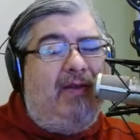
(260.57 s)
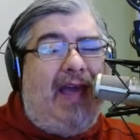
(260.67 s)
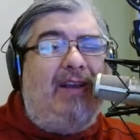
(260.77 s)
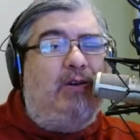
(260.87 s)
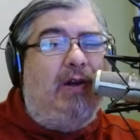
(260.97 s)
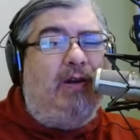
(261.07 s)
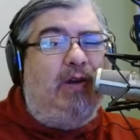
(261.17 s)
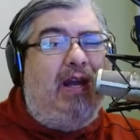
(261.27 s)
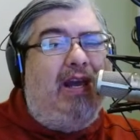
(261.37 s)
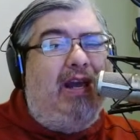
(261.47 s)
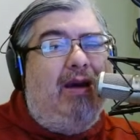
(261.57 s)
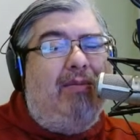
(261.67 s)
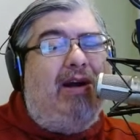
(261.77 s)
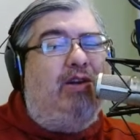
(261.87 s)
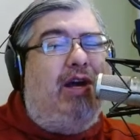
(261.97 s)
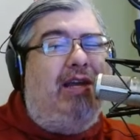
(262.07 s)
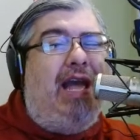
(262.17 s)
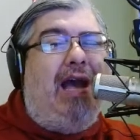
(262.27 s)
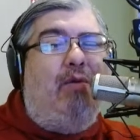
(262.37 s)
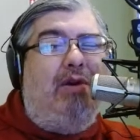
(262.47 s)
Thanks, Disney. But
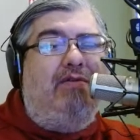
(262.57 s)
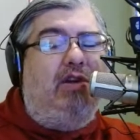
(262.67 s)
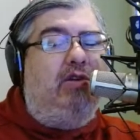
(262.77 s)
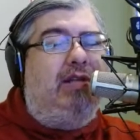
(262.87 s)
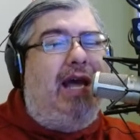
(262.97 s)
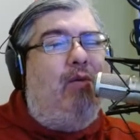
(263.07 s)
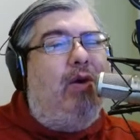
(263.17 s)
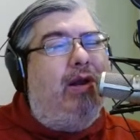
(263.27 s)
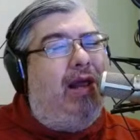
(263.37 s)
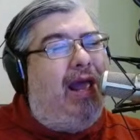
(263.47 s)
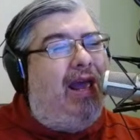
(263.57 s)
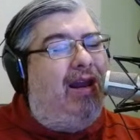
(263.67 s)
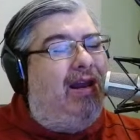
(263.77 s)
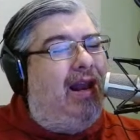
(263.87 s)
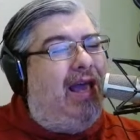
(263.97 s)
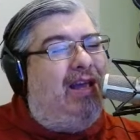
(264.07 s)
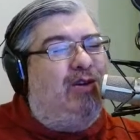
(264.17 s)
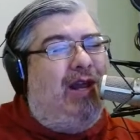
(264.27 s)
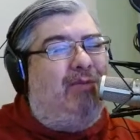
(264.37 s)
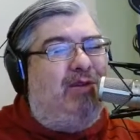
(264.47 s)
yeah, I would have used that one. And like I
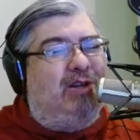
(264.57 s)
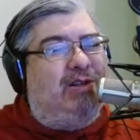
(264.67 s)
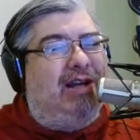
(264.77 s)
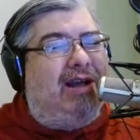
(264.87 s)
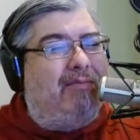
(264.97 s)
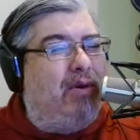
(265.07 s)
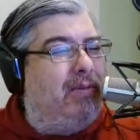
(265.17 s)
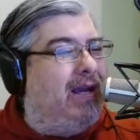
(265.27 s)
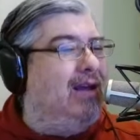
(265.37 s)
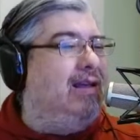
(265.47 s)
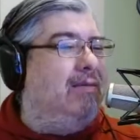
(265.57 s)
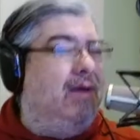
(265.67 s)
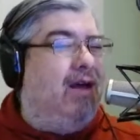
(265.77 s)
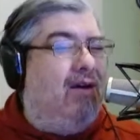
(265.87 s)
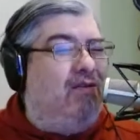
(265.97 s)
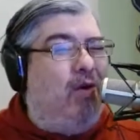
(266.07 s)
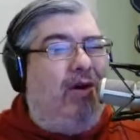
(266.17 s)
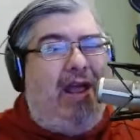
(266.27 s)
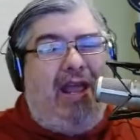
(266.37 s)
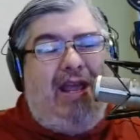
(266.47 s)
said, I'm still stuck on Perfect Gilliam
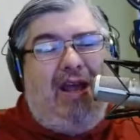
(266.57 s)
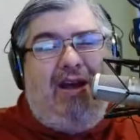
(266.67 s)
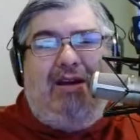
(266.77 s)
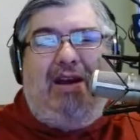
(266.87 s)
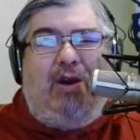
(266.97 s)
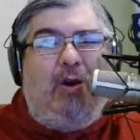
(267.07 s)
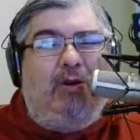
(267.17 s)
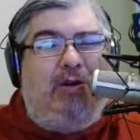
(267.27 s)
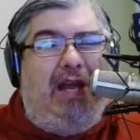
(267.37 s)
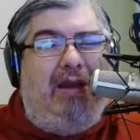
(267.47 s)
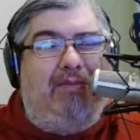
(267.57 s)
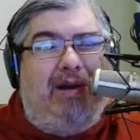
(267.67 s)
for a girl's name.